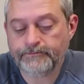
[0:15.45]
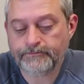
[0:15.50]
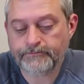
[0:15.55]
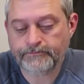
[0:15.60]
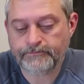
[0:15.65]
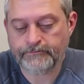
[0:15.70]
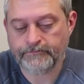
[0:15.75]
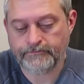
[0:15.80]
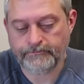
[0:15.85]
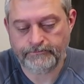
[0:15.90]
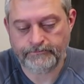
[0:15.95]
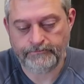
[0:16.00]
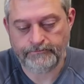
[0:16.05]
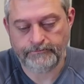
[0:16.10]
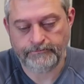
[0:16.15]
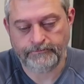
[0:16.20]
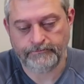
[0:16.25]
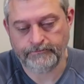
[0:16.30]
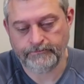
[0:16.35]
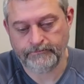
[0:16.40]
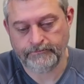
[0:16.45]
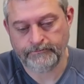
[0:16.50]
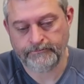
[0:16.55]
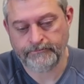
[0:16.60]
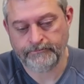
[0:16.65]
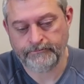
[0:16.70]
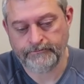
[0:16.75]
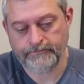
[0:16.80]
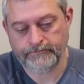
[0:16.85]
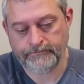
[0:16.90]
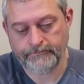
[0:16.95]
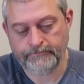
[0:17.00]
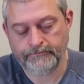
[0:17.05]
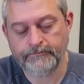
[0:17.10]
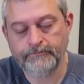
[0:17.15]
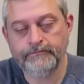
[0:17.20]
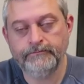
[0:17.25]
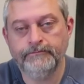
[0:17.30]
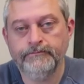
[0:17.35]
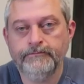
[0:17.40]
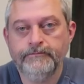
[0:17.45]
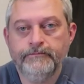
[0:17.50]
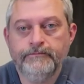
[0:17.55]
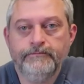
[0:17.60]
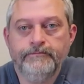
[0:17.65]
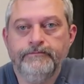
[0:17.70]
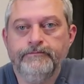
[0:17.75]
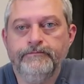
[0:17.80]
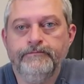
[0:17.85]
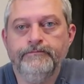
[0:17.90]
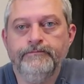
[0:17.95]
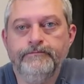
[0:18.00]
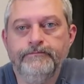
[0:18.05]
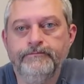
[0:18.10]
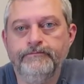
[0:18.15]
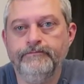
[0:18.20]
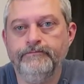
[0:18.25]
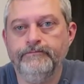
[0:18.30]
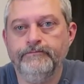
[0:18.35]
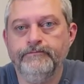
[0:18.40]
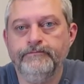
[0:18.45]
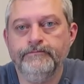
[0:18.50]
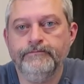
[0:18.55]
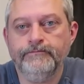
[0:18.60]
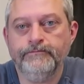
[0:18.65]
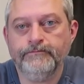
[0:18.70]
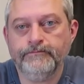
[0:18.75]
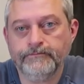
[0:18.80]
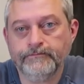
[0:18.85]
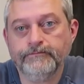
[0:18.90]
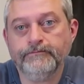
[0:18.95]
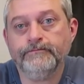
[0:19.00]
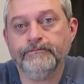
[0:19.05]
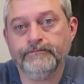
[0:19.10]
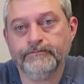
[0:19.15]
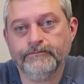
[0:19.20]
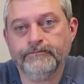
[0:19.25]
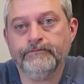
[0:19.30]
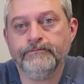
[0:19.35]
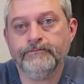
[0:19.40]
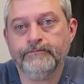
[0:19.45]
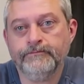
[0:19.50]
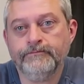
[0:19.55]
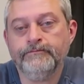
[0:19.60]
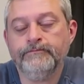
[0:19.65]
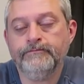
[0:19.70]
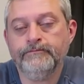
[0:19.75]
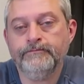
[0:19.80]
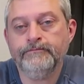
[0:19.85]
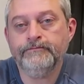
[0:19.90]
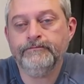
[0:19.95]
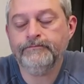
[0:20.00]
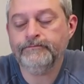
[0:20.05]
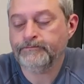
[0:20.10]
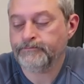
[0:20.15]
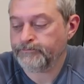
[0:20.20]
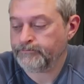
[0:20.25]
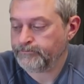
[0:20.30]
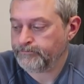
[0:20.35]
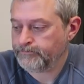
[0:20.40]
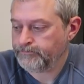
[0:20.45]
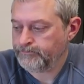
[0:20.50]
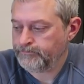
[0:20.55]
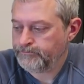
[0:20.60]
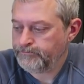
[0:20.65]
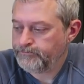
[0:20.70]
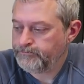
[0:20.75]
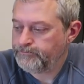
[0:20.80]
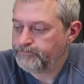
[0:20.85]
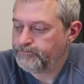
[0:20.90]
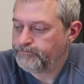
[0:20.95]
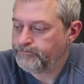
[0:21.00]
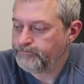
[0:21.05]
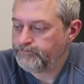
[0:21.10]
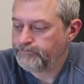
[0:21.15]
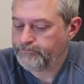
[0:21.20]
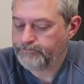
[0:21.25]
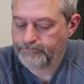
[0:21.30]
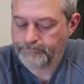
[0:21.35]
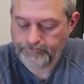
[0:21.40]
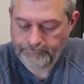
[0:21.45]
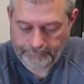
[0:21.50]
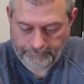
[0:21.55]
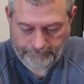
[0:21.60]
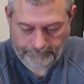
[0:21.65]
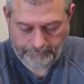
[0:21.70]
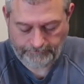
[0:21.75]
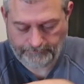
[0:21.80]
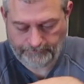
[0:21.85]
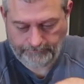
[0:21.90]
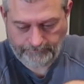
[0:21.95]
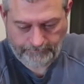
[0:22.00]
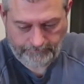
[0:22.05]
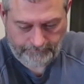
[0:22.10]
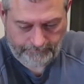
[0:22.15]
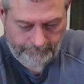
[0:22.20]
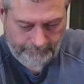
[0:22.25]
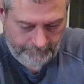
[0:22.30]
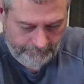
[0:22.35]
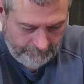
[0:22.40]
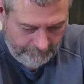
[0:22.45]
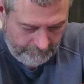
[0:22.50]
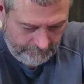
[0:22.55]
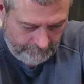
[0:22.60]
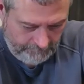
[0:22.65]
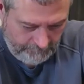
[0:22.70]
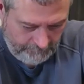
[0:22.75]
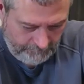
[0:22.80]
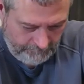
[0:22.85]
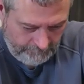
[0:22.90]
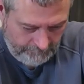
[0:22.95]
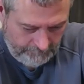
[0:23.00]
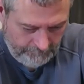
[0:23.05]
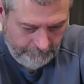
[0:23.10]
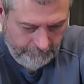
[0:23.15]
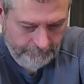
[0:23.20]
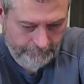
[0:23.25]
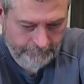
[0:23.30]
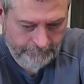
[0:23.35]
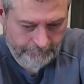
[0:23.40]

The person shown says nothing.